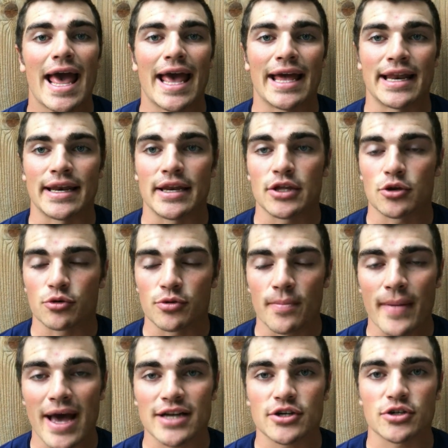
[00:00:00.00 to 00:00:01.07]
and you'd
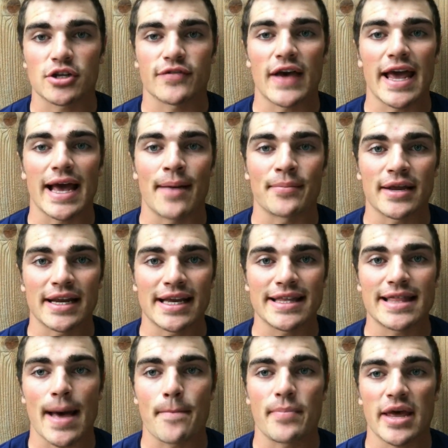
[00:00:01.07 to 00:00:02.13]
imagine yourself, hey, I'm gonna
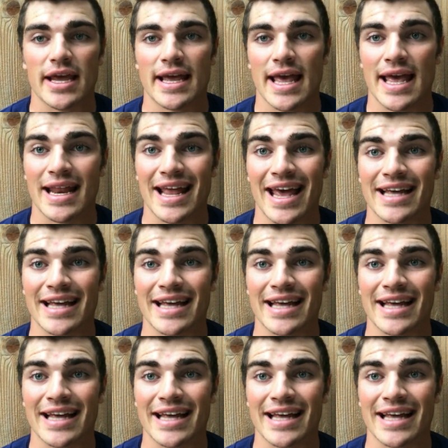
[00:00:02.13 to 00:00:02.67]
get that big hit.